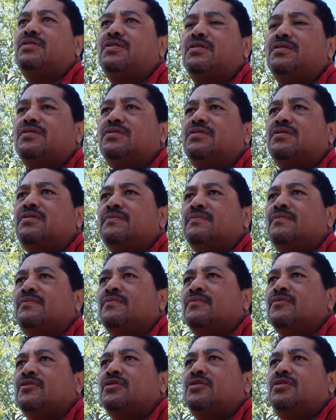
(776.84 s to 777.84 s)
because
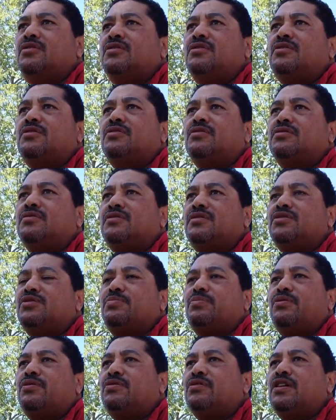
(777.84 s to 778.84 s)
there's
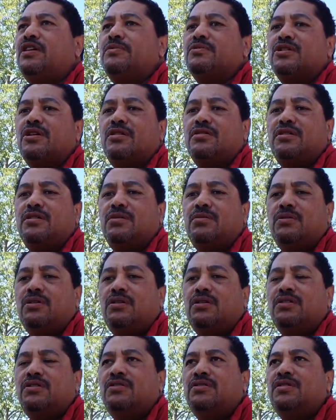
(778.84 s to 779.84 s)
programs out there where
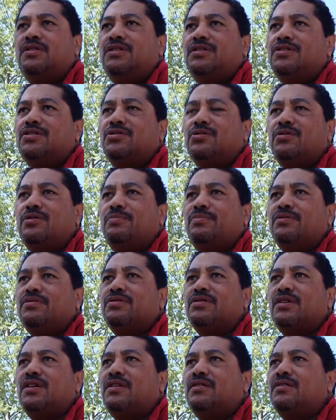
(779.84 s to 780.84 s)
all you need is 3%
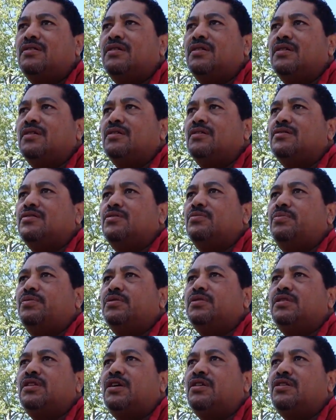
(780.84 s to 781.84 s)
to
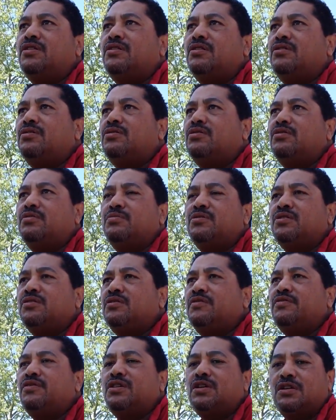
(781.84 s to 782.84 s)
put down on a home.
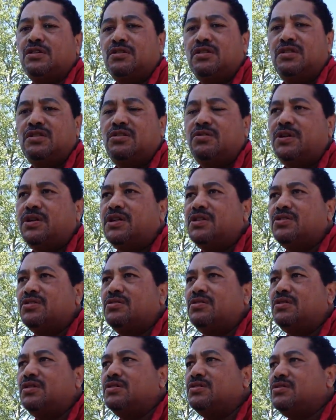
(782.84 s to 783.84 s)
If you got good credit
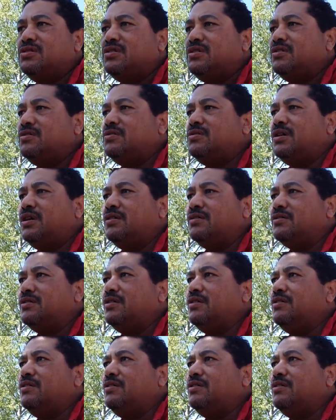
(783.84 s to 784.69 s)
scores, you can go out there